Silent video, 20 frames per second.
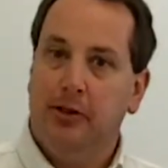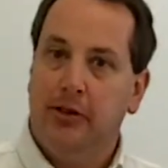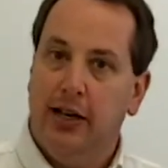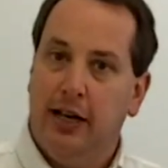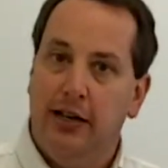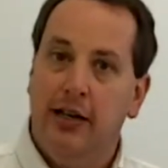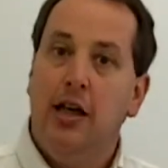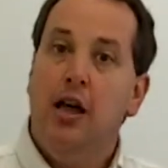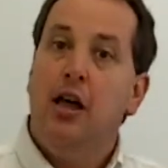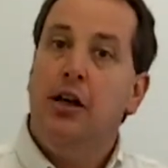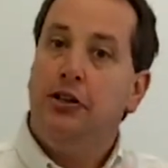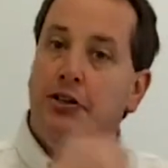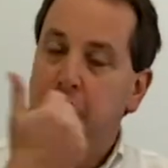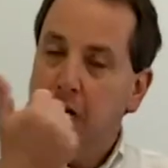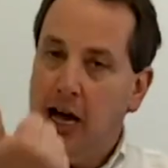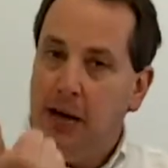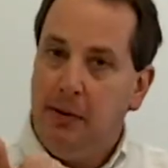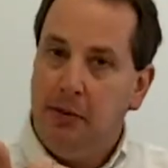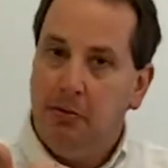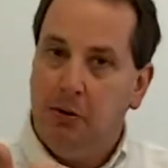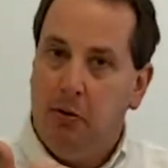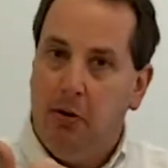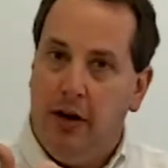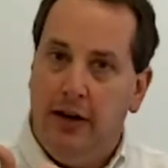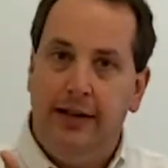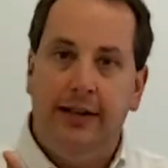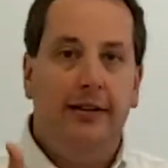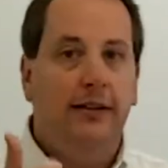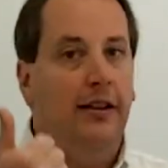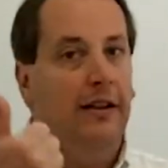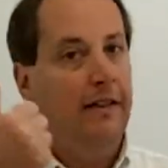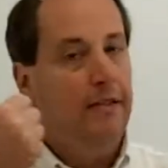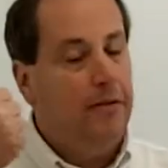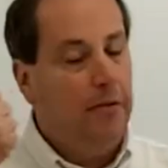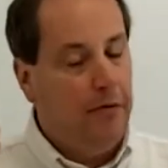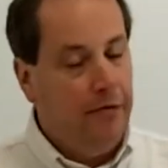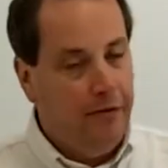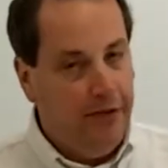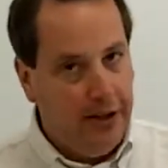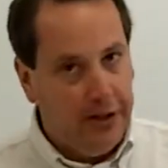Okay. Job number 1,
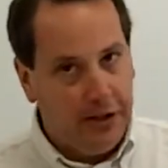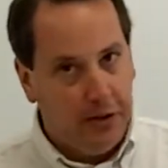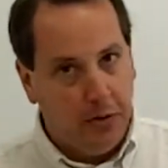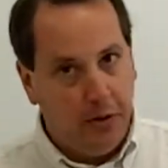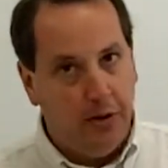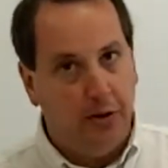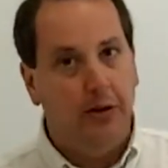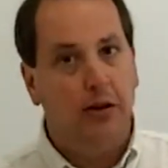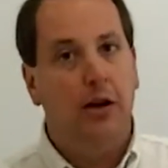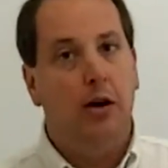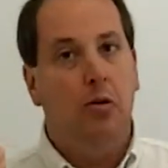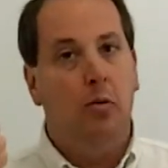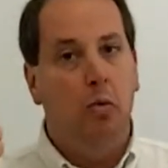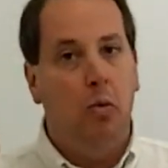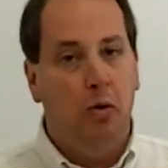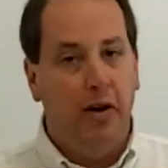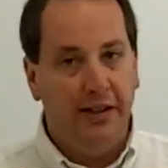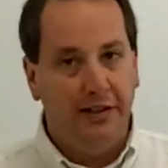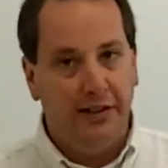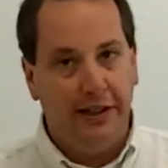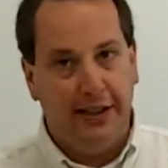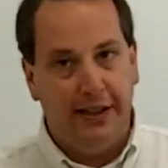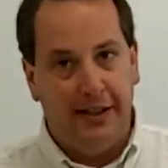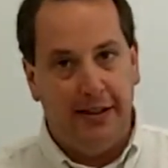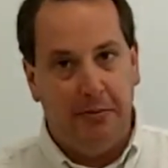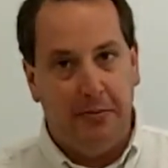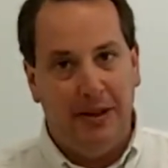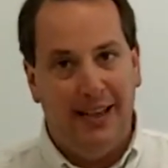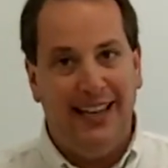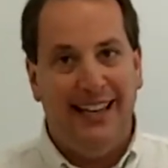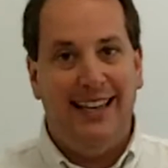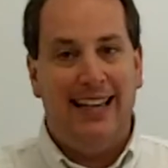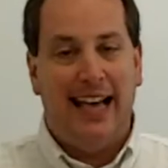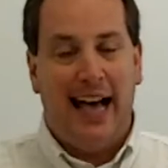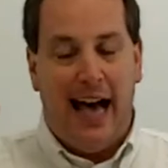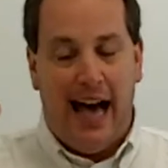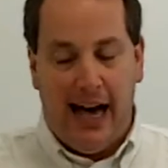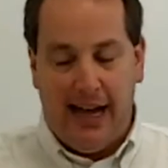visual. What is it going to be?